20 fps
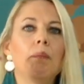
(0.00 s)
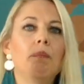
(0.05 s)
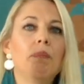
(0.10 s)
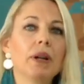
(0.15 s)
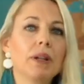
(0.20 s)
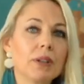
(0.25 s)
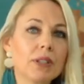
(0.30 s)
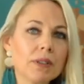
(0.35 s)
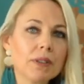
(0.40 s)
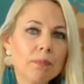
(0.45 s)

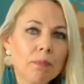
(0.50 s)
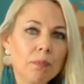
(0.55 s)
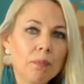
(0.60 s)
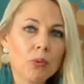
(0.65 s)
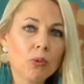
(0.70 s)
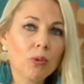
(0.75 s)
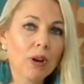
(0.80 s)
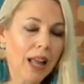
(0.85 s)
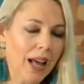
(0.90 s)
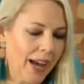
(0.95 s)
but
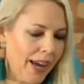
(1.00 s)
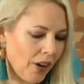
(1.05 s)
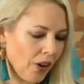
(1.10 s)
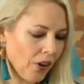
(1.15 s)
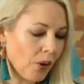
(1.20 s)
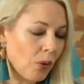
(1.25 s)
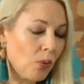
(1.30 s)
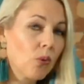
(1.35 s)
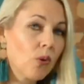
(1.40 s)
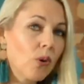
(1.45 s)
relying
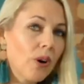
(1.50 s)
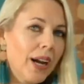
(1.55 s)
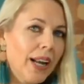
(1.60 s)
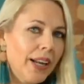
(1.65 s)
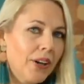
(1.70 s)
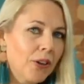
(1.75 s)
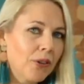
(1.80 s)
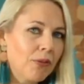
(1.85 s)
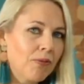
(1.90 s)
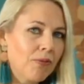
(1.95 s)
on a
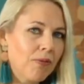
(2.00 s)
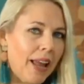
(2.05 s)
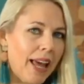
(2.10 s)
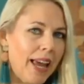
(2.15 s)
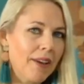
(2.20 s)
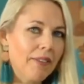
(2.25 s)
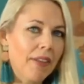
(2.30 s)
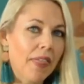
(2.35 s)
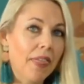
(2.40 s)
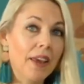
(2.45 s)
really good
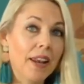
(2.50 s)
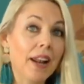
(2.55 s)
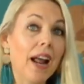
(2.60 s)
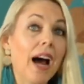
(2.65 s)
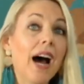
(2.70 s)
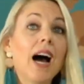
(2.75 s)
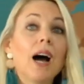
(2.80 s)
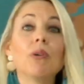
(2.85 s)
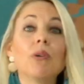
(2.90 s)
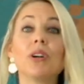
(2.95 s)
flavor, then
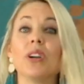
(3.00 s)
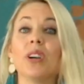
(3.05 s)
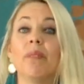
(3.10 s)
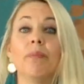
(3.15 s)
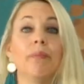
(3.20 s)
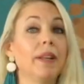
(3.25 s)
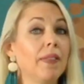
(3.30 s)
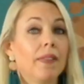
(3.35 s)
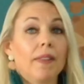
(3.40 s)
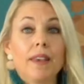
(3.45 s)
I would
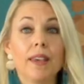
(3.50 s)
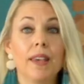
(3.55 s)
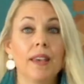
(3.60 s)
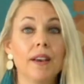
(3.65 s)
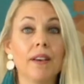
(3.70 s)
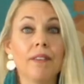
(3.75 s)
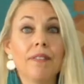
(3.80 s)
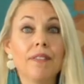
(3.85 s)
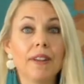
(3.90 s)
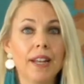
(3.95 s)
omit the
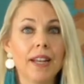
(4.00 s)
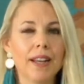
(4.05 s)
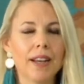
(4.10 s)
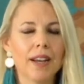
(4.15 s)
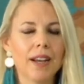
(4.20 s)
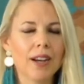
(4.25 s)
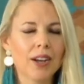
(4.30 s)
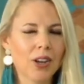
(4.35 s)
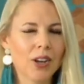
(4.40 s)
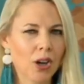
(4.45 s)

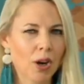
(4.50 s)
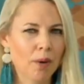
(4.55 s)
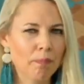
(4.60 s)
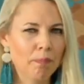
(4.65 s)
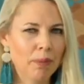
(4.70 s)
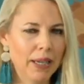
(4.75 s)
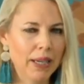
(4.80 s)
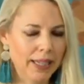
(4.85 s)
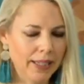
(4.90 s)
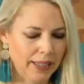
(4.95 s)
vinegar
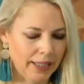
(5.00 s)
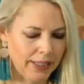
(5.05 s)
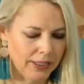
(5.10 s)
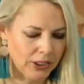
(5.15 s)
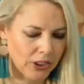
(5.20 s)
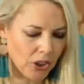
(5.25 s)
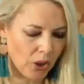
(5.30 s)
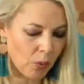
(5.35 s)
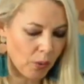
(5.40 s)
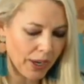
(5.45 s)
completely.
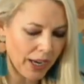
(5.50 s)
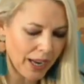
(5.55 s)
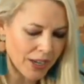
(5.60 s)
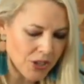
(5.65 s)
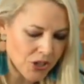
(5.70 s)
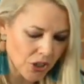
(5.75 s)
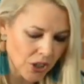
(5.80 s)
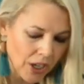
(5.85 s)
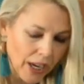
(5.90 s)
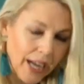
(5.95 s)
So what I
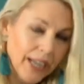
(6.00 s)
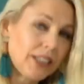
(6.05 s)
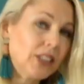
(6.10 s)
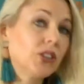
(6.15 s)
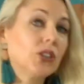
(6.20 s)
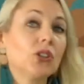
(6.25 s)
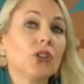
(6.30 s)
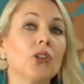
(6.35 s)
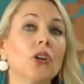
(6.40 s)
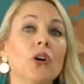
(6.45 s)
do like
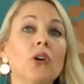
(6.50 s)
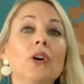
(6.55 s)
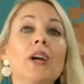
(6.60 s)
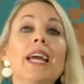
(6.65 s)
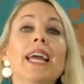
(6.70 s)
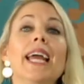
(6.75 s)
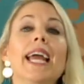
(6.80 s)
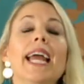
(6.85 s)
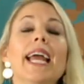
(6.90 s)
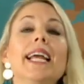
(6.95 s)
to do though
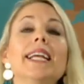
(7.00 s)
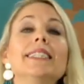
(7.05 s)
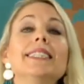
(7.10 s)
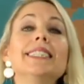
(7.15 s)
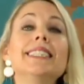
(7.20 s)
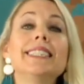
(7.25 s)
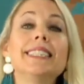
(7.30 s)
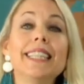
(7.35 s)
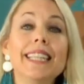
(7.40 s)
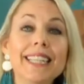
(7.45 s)
is
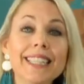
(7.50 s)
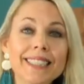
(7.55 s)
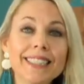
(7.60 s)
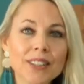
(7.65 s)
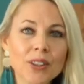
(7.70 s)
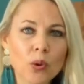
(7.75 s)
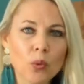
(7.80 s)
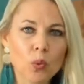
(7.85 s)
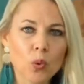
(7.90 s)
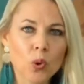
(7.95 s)

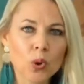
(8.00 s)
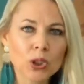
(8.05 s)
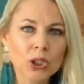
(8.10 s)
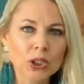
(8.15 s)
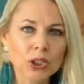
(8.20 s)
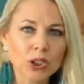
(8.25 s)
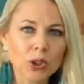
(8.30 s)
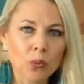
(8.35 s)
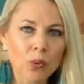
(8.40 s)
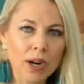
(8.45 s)
season the
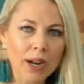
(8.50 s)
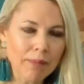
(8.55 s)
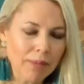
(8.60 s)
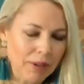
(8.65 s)
water. So what